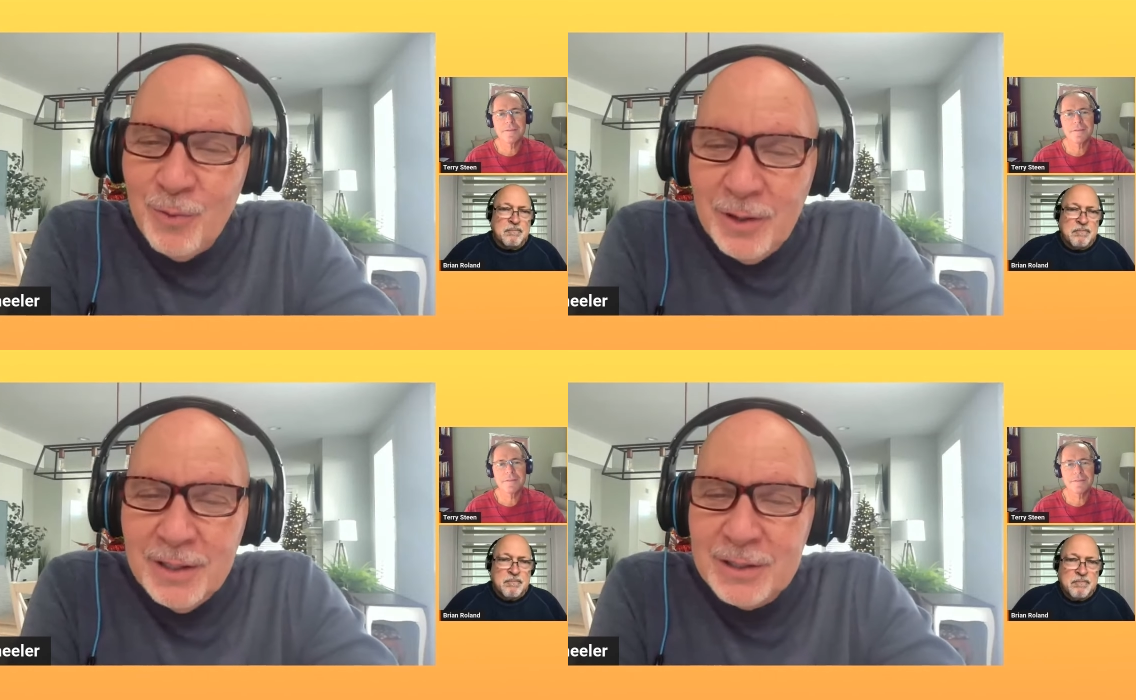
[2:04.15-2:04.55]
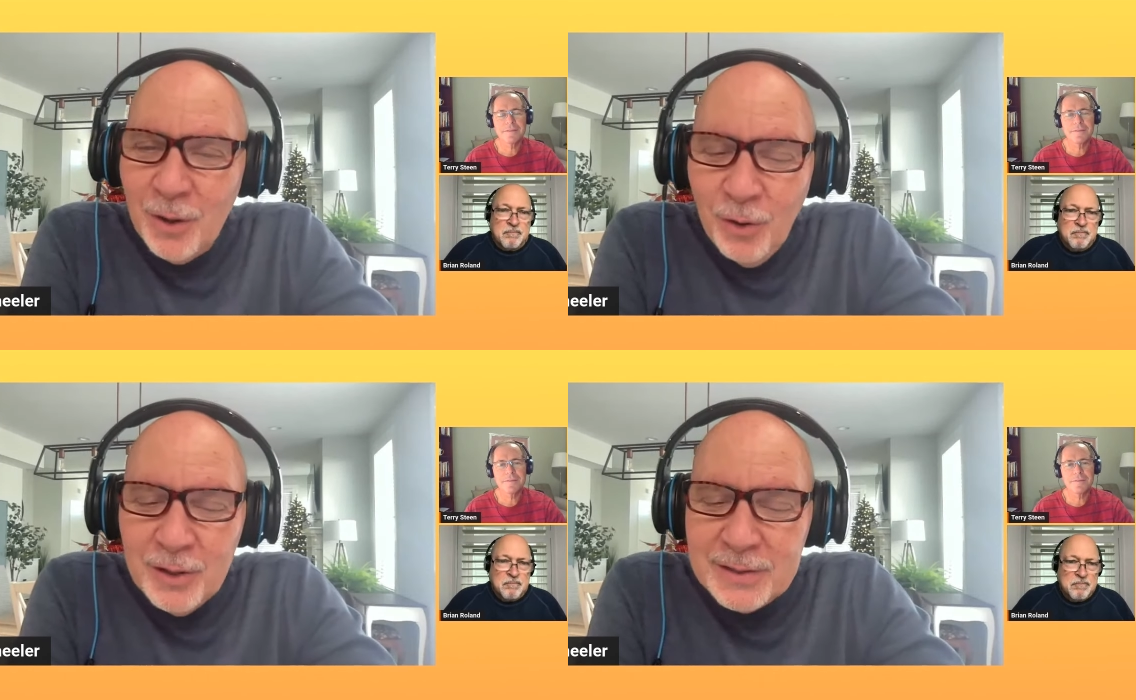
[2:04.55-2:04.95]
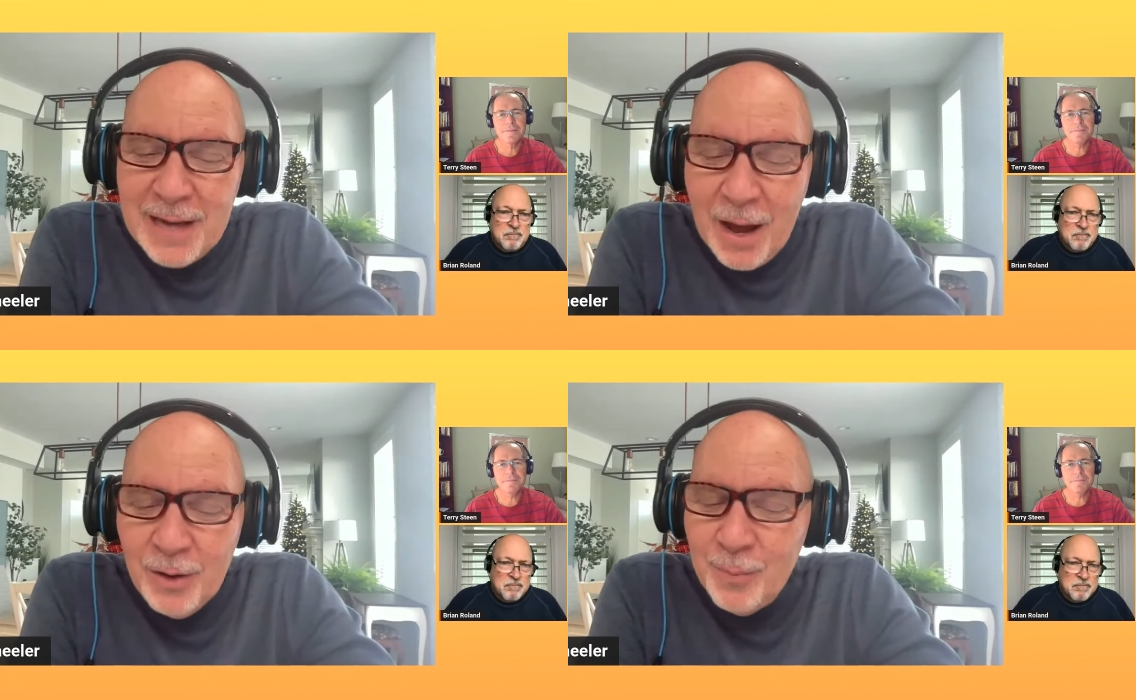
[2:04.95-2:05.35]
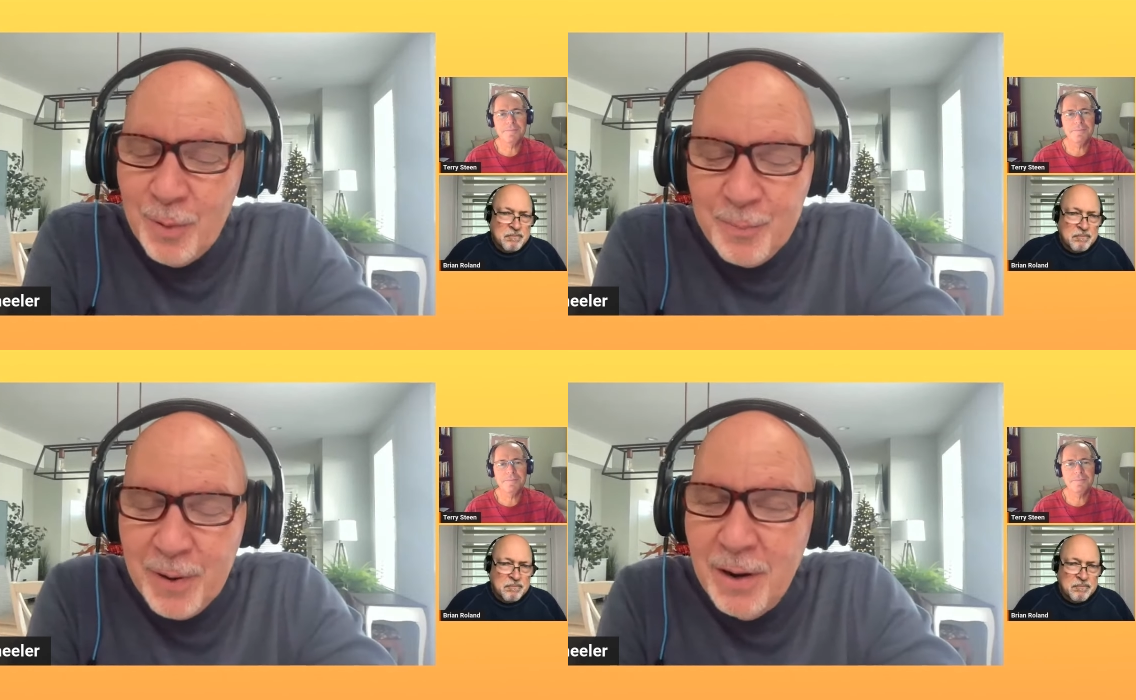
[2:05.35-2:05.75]
Speaker 1: really told us how to
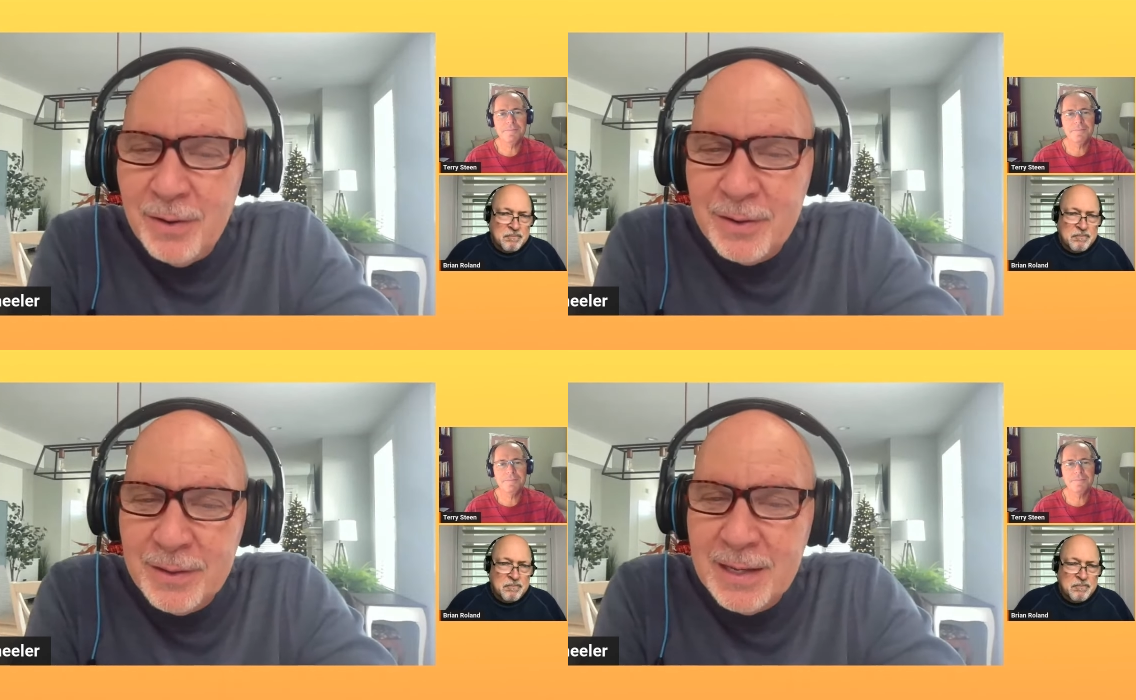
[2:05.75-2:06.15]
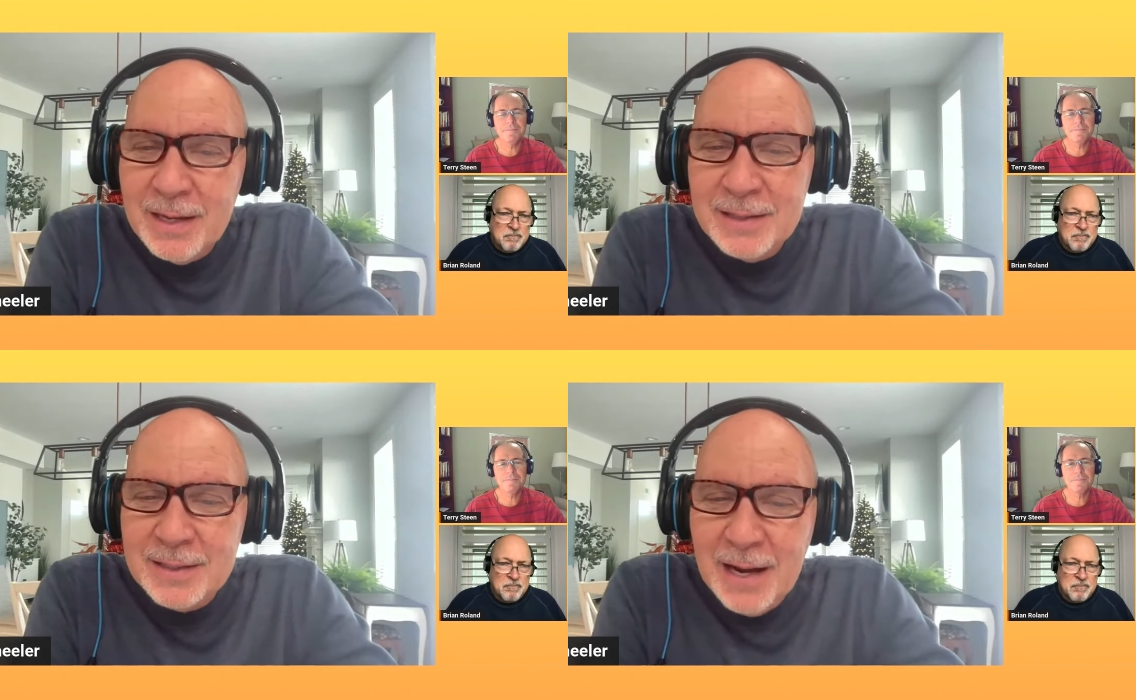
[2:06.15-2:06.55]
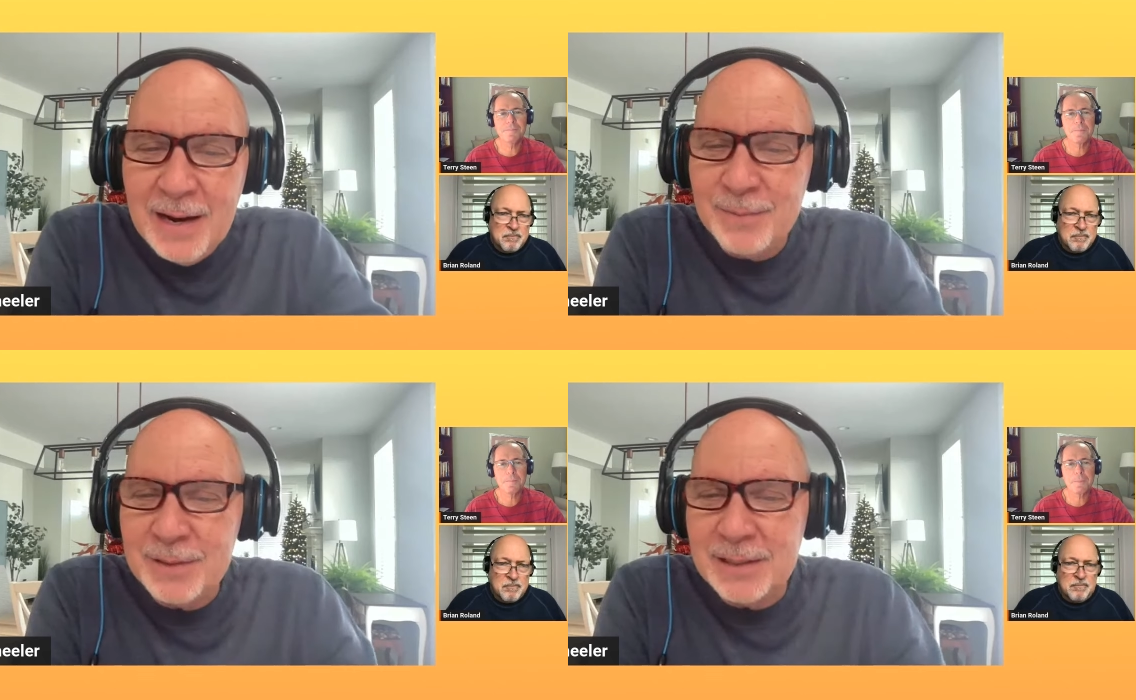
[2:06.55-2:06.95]
prepare the end times.